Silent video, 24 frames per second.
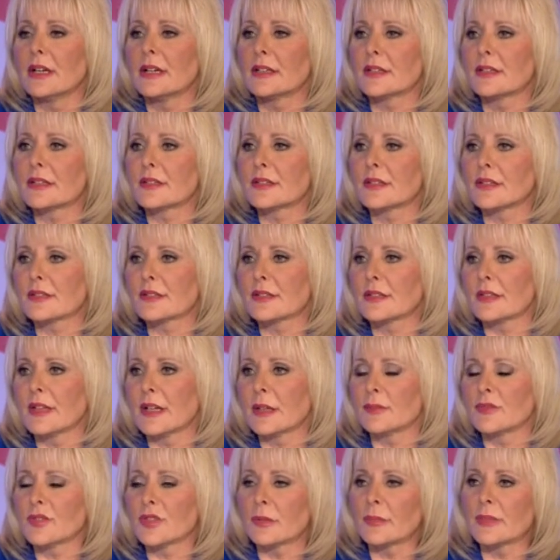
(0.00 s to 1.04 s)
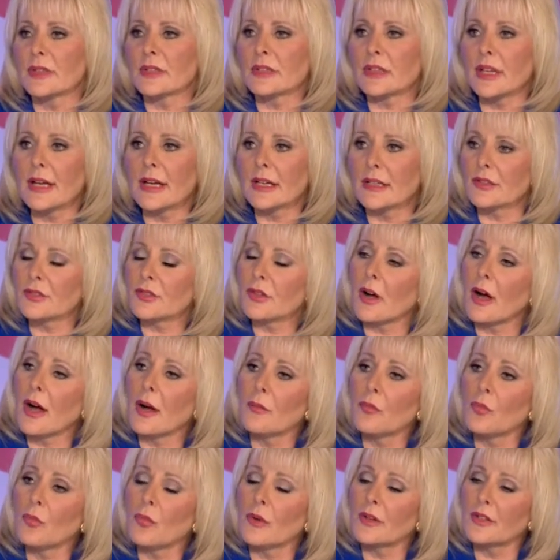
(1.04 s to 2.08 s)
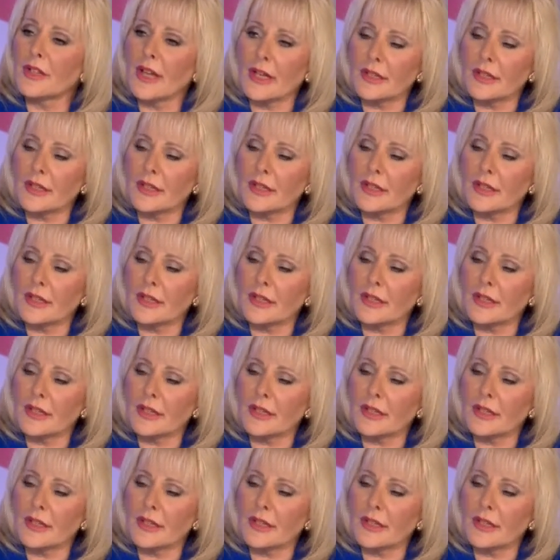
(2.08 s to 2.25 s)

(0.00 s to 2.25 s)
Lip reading: an assistant named Jimmy Land. So I'm